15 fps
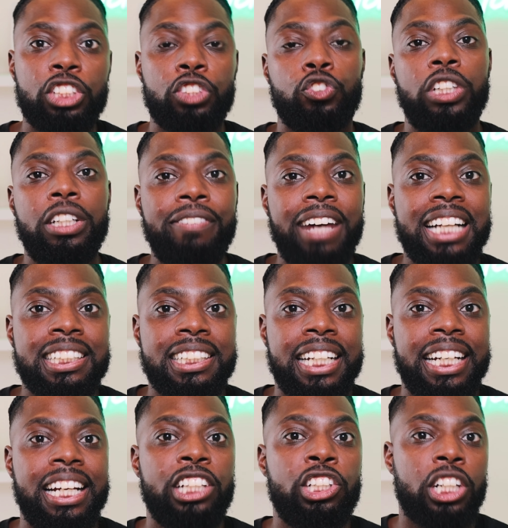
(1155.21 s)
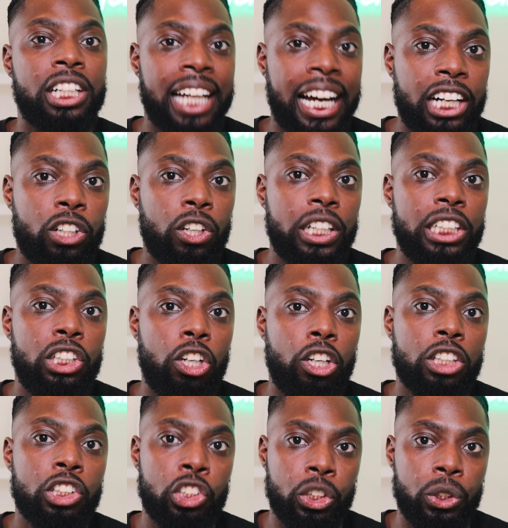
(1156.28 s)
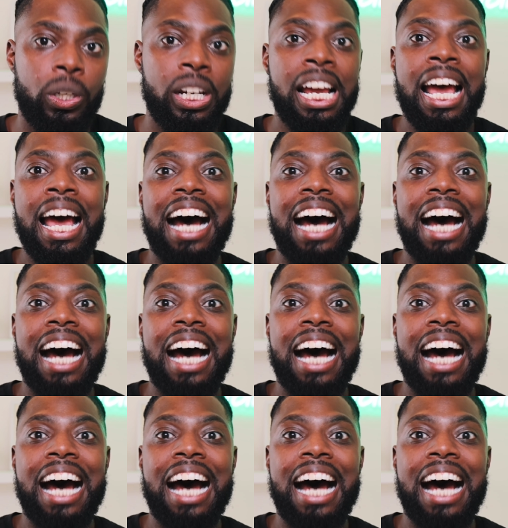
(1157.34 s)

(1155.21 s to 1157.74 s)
to revaccinate your category dog two